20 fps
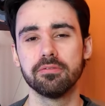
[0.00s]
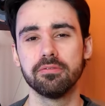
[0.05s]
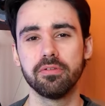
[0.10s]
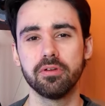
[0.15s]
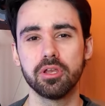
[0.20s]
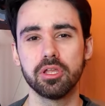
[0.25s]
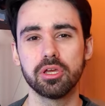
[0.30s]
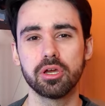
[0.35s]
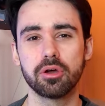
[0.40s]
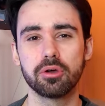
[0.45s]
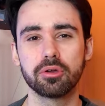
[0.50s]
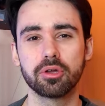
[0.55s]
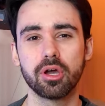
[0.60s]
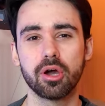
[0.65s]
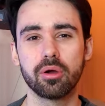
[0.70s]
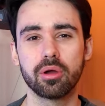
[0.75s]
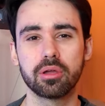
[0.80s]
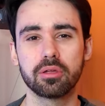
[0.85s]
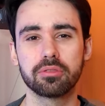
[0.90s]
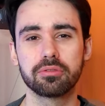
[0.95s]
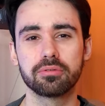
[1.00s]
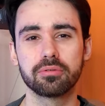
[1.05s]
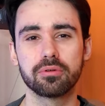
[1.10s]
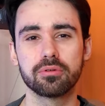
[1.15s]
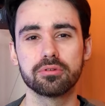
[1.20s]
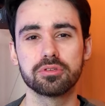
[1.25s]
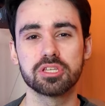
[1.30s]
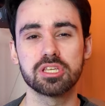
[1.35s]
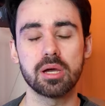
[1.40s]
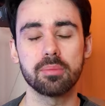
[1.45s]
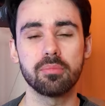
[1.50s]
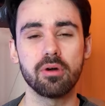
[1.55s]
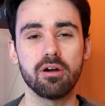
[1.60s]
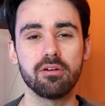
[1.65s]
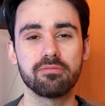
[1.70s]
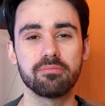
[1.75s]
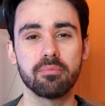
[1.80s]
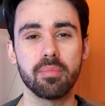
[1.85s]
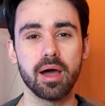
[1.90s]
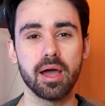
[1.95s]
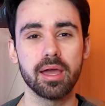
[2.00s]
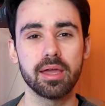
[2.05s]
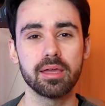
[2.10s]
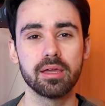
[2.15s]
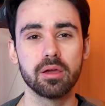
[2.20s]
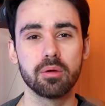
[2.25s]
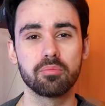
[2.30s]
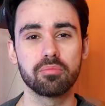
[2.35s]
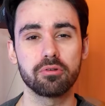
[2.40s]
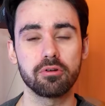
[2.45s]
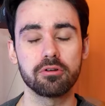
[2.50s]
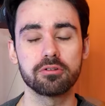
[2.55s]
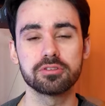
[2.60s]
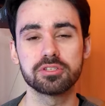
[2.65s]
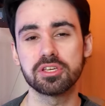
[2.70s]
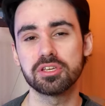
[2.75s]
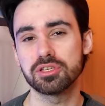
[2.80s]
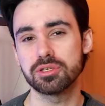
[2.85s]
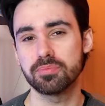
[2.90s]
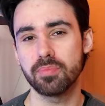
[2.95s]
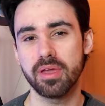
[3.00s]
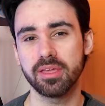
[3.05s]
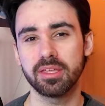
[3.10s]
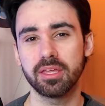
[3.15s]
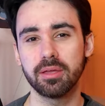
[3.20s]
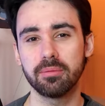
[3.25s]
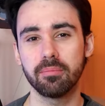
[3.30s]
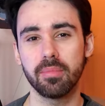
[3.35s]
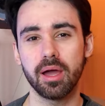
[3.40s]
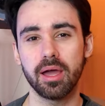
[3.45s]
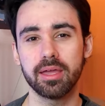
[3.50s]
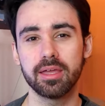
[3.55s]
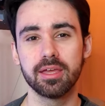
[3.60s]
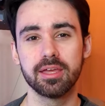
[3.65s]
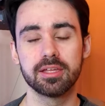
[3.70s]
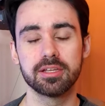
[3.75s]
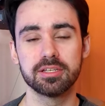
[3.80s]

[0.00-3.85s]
video going through some of my process making my